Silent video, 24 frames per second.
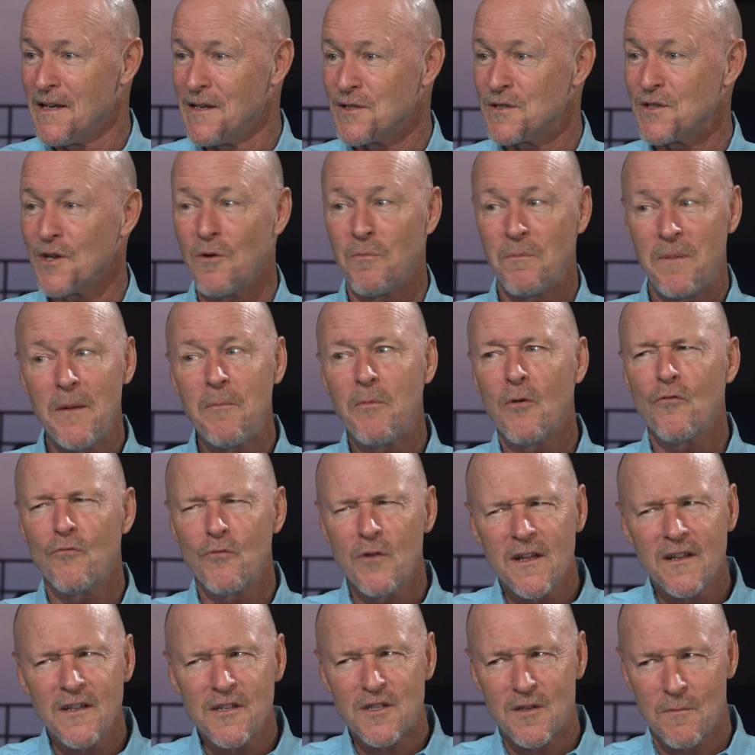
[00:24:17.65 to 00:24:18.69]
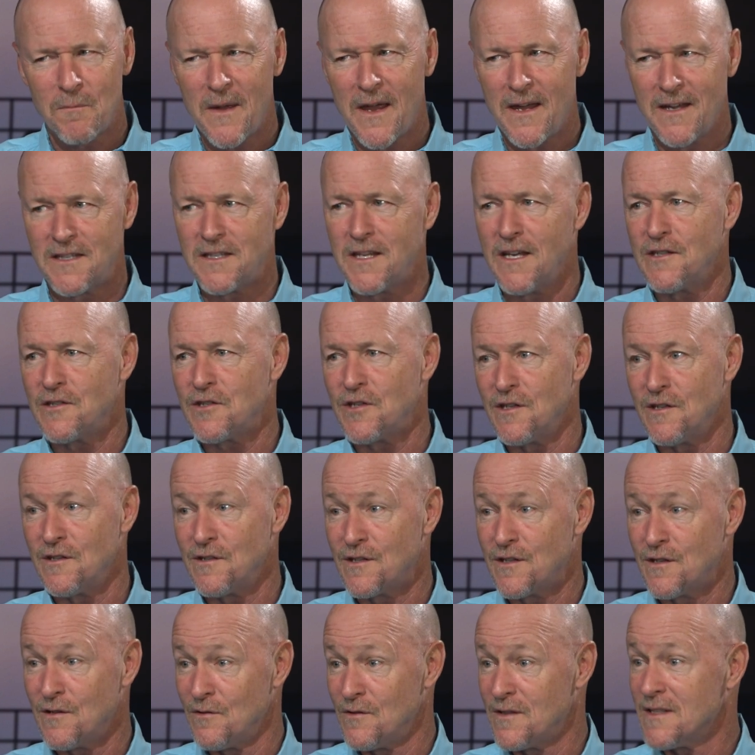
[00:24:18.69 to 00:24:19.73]
So people really should pay attention
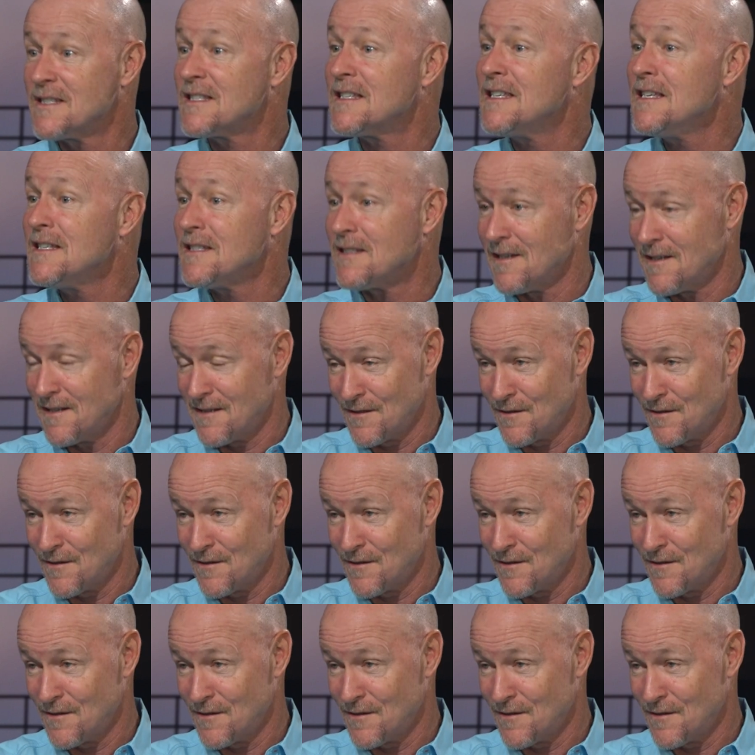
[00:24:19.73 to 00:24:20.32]
to the season